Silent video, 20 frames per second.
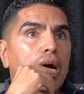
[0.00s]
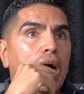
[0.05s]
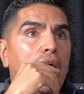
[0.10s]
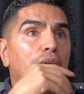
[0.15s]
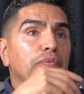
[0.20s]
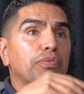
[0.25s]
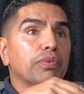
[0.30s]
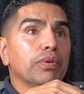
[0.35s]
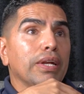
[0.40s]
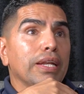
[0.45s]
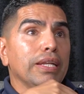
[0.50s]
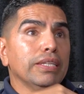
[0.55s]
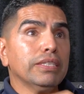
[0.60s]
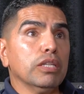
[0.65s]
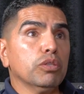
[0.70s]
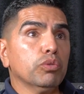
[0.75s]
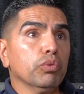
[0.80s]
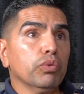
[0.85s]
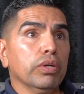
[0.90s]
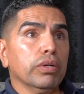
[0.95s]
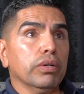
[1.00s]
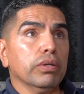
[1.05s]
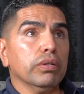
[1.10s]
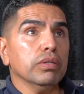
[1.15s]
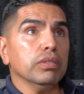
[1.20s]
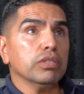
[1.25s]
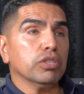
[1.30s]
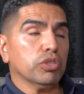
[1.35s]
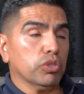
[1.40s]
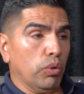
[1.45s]
after I listen to
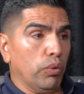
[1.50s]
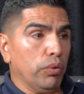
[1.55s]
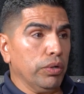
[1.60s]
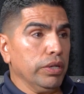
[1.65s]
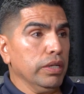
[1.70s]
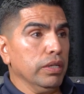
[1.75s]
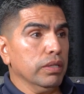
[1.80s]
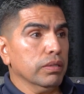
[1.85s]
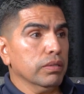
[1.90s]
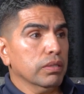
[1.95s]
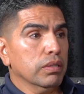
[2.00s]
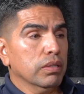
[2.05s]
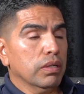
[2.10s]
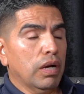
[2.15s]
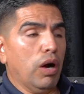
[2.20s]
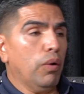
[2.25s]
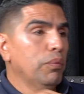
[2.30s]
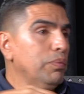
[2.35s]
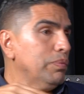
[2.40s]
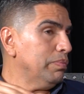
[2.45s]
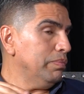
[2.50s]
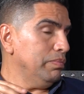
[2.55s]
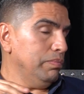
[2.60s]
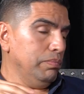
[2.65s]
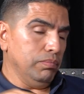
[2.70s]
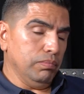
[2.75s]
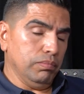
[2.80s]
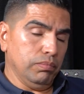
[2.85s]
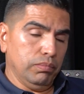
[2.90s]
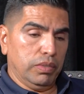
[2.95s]
their story, how
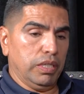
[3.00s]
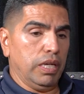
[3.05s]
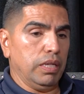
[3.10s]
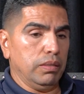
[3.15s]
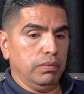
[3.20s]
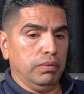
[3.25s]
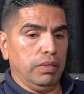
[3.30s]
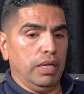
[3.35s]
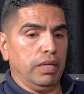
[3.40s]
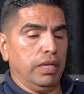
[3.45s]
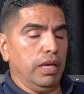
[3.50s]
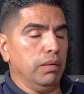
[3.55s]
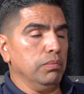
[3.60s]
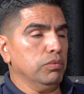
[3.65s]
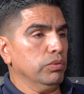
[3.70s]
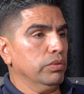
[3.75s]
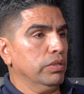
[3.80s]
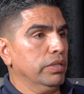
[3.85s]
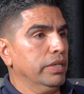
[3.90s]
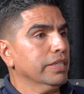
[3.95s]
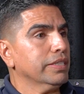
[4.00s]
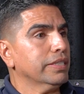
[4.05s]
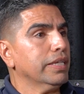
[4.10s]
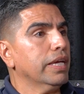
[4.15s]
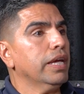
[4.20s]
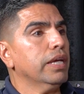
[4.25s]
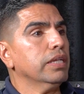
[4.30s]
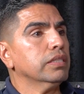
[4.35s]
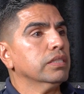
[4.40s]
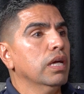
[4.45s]
they came to the United
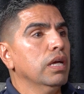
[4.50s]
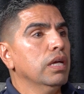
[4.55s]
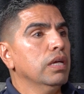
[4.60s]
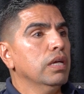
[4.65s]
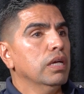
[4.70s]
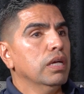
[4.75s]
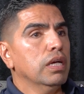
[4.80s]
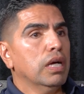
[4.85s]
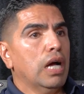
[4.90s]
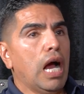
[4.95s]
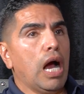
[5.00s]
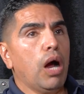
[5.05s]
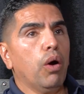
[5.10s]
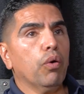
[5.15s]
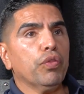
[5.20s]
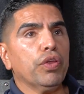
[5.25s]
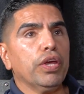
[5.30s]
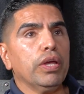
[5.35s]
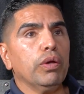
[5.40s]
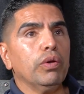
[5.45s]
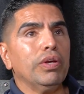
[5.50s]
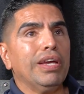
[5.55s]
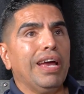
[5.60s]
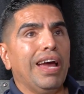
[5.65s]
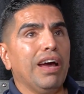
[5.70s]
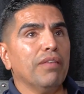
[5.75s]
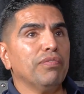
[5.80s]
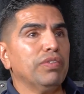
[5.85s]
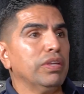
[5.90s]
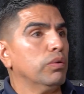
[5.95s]
States, how they
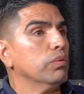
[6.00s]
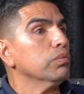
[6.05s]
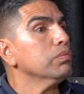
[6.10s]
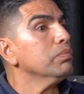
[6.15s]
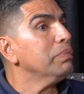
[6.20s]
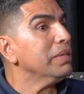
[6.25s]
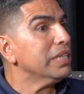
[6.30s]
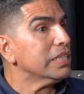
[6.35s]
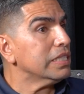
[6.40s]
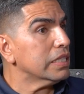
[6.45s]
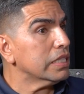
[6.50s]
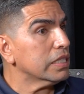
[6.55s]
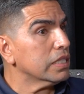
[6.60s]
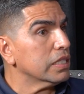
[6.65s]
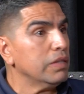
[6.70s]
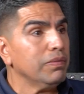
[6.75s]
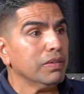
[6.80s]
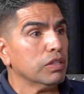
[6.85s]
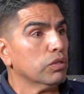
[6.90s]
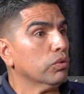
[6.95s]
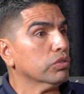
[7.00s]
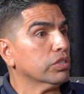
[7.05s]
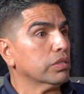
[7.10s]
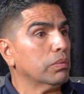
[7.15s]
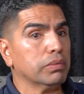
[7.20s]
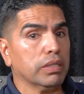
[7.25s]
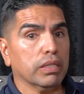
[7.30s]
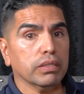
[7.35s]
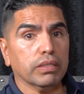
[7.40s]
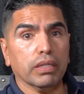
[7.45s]
have their own business, even though
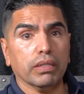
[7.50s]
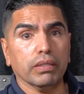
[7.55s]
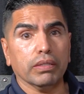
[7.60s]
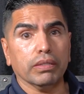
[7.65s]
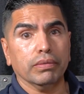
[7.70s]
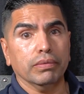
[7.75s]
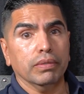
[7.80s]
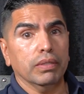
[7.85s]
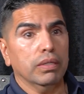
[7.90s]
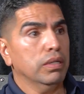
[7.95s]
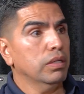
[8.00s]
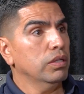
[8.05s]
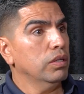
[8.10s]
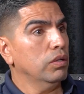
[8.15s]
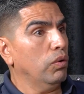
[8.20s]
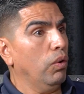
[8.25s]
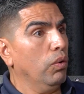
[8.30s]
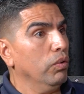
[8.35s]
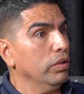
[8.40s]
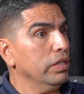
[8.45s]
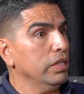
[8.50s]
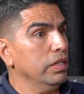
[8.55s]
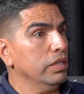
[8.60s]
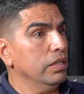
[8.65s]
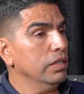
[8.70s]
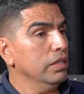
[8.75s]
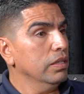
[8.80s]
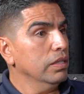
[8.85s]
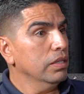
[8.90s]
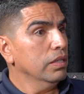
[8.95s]
sometimes they're
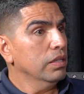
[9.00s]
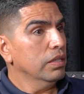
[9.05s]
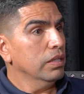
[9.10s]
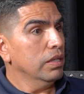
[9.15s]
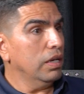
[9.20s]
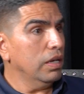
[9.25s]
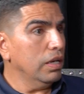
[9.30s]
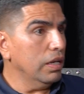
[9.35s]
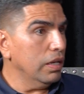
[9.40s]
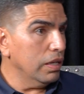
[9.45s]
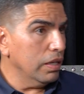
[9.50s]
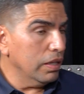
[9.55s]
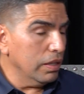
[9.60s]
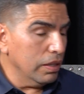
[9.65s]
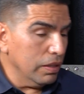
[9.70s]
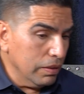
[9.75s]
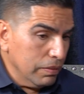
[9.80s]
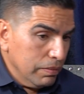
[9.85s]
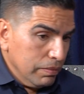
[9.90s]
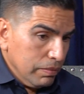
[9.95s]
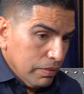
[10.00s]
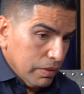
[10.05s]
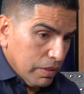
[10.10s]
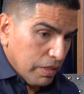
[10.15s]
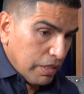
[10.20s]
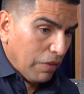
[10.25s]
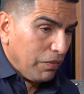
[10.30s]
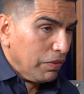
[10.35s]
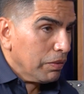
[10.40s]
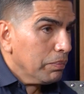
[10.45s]
only
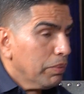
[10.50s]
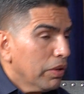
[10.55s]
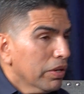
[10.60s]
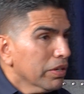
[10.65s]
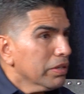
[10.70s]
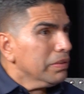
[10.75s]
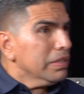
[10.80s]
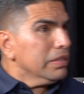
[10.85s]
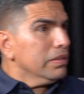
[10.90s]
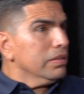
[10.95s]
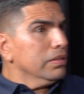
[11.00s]
self-employment.